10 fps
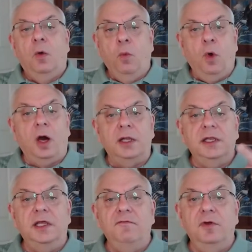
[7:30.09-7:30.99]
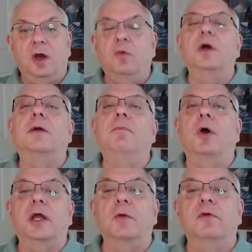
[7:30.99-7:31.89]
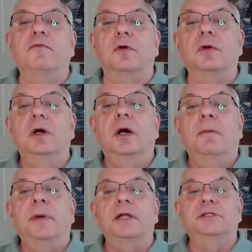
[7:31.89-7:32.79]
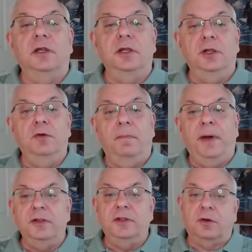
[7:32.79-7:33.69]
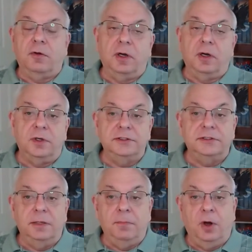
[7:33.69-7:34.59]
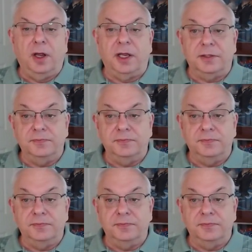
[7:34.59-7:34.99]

1, give you a quick market review by telling you about the current real estate market.